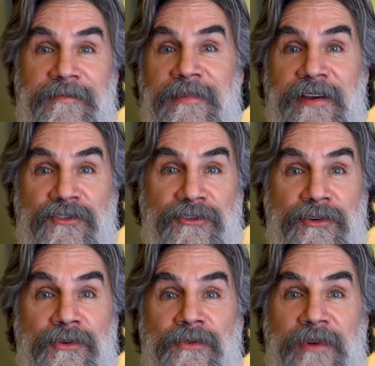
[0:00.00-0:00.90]
things
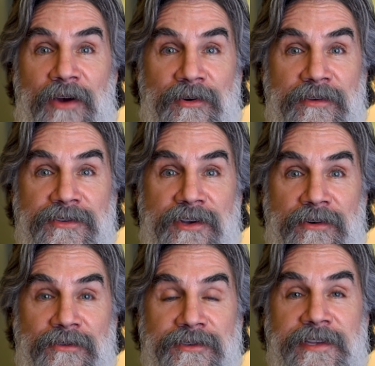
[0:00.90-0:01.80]
do go in those
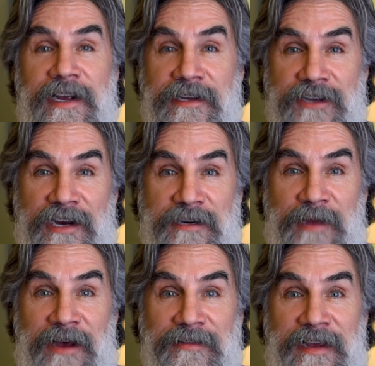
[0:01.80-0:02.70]
circles like I talked
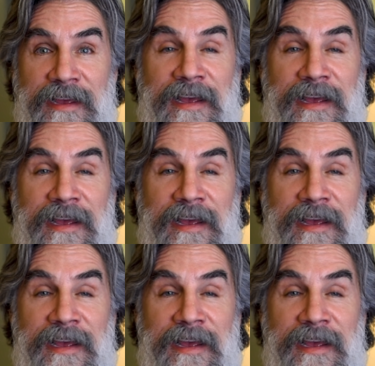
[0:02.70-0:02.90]
about.